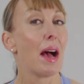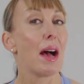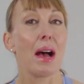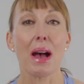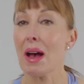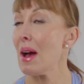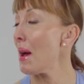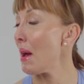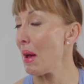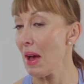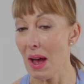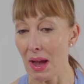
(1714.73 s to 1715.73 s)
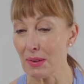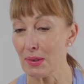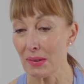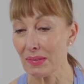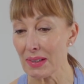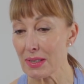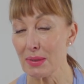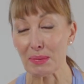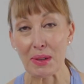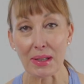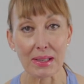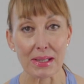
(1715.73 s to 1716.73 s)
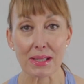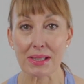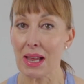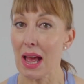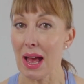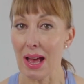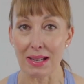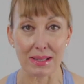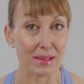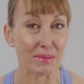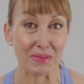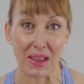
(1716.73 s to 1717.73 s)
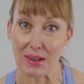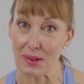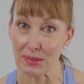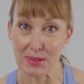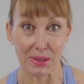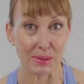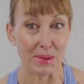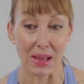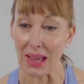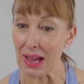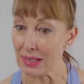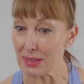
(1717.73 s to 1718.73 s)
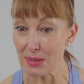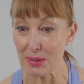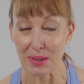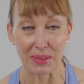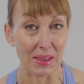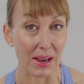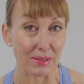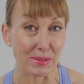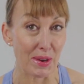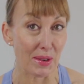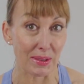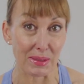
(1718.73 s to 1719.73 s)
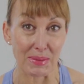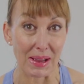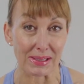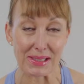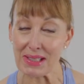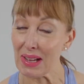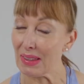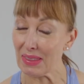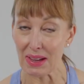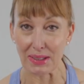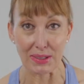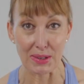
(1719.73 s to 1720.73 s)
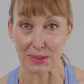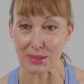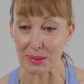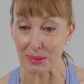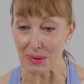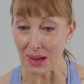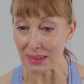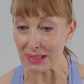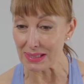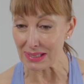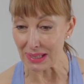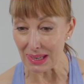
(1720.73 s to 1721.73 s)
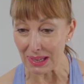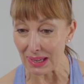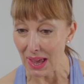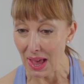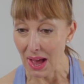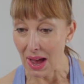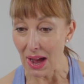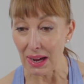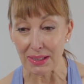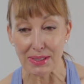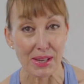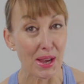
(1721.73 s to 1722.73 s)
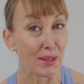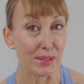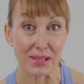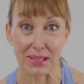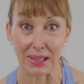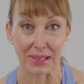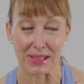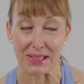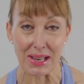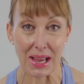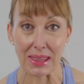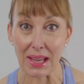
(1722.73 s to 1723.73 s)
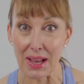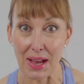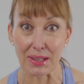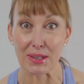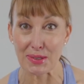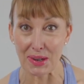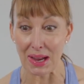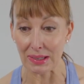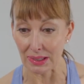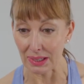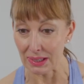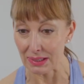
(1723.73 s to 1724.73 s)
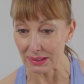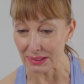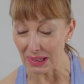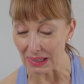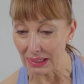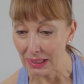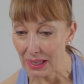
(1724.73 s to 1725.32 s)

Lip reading: I grow vegetables and they're not doing well at all. They're growing them outside. They are not doing well this year. I totally understand. They're kind of drowning, aren't they?